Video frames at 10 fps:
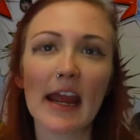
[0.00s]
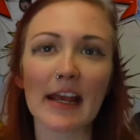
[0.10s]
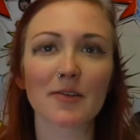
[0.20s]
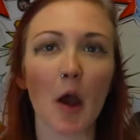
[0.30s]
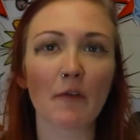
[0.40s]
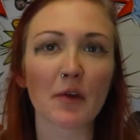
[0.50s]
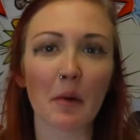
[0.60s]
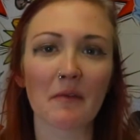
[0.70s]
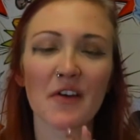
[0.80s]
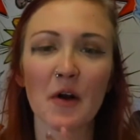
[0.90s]
It's sort of the
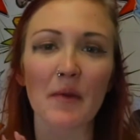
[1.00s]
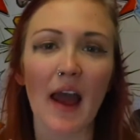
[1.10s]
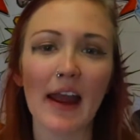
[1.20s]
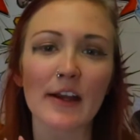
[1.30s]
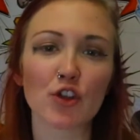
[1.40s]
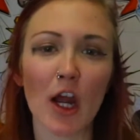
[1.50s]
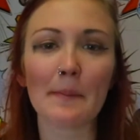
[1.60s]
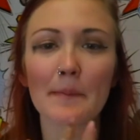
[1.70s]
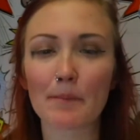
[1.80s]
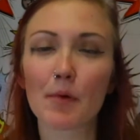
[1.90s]
one film that I enjoy